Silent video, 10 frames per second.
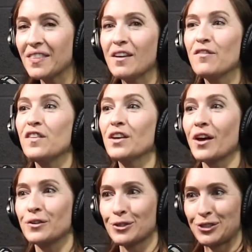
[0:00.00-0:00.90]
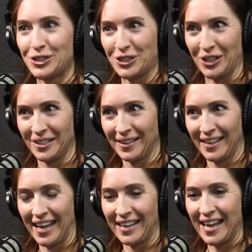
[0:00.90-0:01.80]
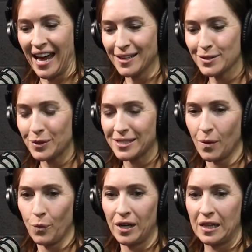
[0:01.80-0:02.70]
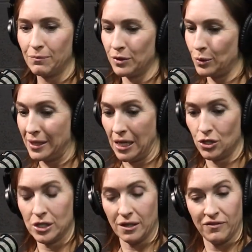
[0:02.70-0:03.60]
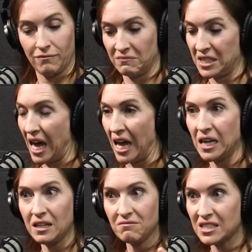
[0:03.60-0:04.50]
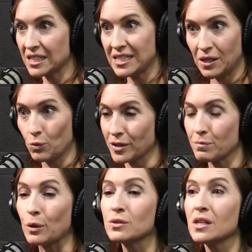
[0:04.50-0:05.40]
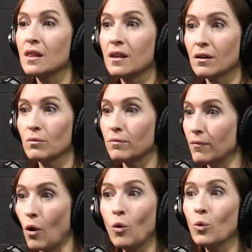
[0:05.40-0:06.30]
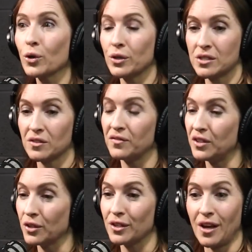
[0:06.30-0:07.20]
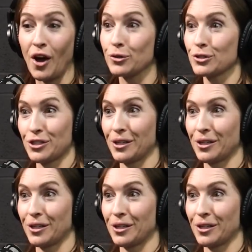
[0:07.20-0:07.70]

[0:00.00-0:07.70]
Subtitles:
they feel understood. And that is what someone in between the ages of 10 and 16 wants most in their whole world, is to feel understood.